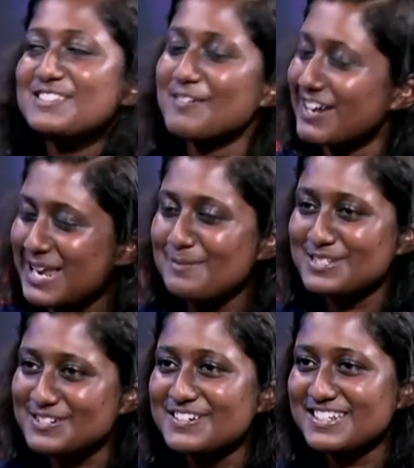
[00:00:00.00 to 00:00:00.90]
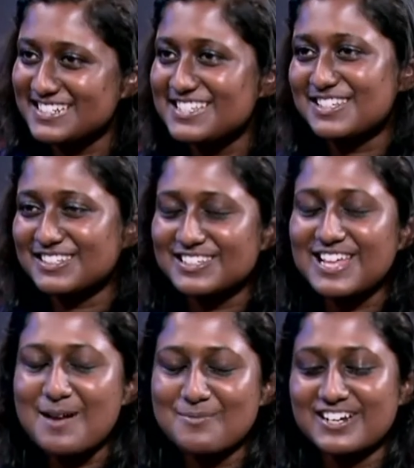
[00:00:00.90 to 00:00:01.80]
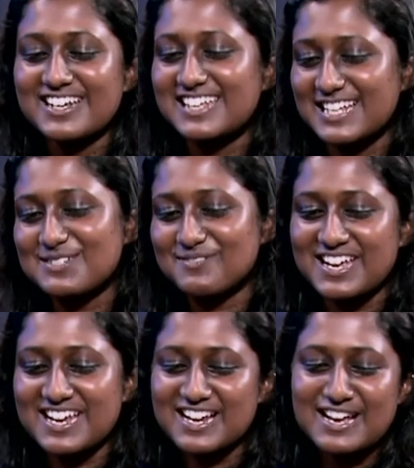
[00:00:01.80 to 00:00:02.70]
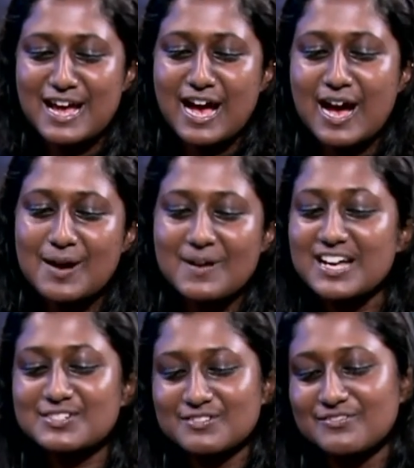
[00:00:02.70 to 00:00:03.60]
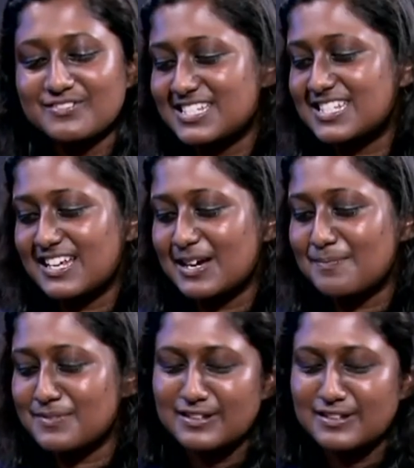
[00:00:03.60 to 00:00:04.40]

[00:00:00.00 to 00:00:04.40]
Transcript: So I came to uni to the library, and that's where I was set up,